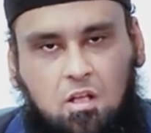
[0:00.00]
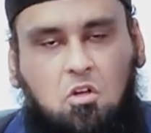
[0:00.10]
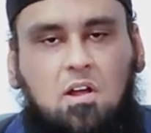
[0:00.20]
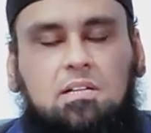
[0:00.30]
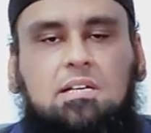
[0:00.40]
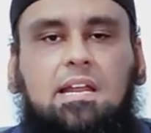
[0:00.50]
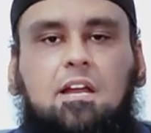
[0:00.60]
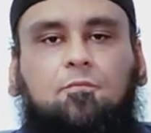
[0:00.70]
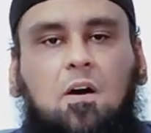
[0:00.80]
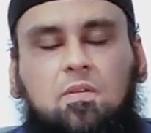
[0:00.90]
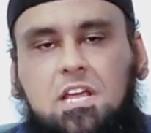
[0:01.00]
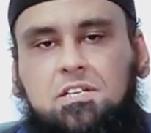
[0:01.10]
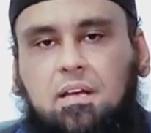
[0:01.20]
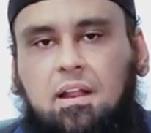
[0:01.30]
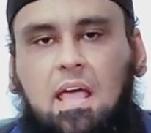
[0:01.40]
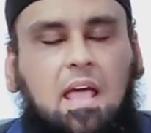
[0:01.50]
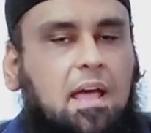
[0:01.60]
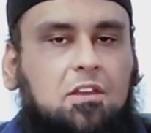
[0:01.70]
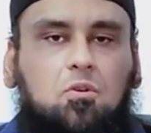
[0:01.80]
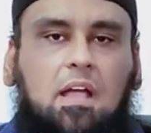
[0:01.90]
Concrete foundation,
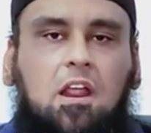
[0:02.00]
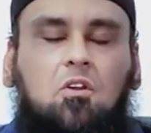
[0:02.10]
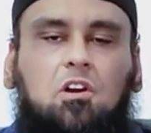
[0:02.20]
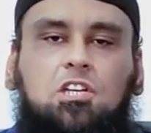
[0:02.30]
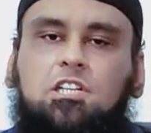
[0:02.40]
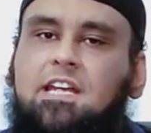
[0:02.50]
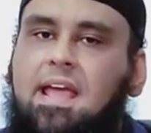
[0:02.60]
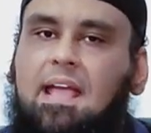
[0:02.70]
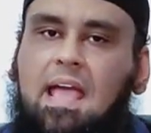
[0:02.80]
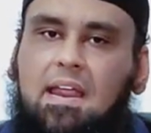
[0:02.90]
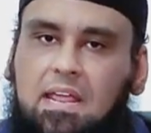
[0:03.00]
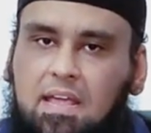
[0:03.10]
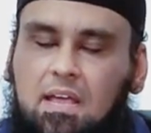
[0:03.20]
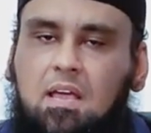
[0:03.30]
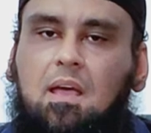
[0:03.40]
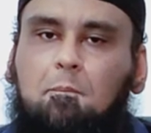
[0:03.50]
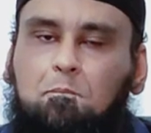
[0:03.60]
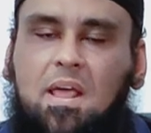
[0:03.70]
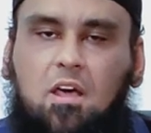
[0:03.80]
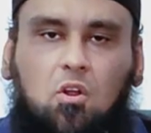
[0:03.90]
and you cannot shake any
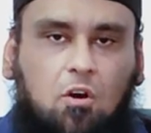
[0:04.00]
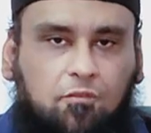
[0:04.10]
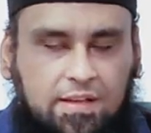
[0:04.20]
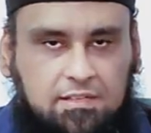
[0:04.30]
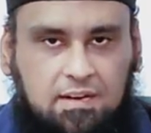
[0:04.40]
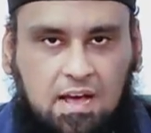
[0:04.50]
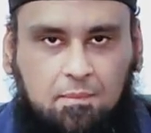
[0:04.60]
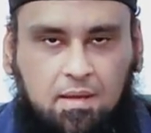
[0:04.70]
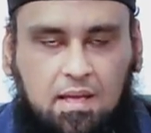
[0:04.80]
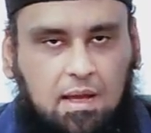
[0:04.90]
pillar of Islam.